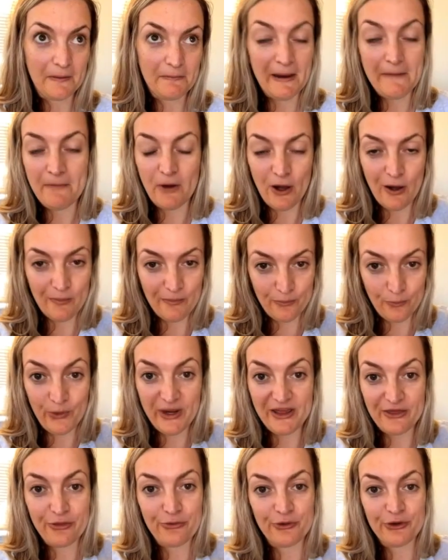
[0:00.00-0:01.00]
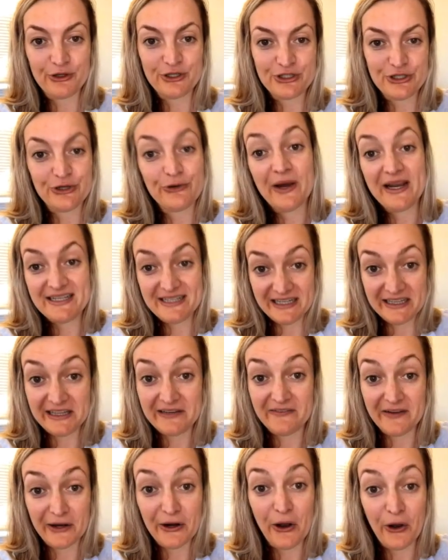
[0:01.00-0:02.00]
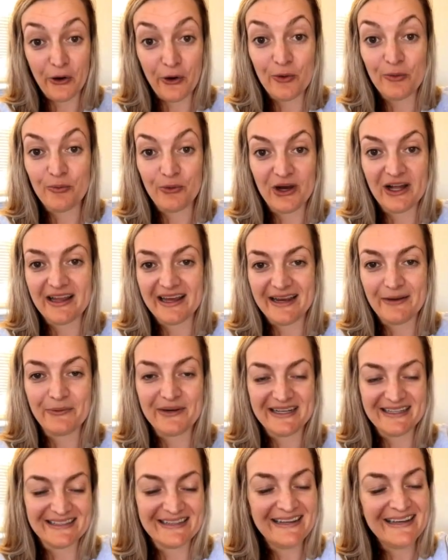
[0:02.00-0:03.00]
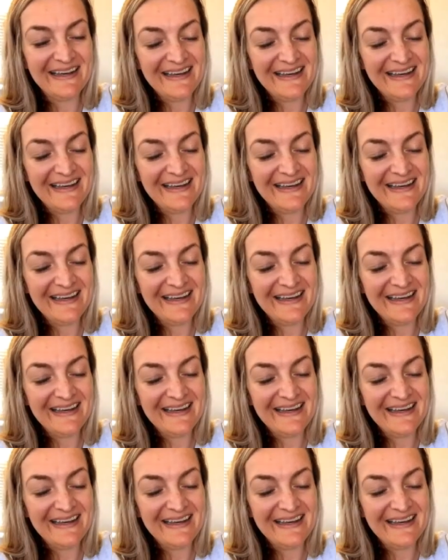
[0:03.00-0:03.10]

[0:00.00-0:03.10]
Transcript: my mom went through it too. I did live at home while I went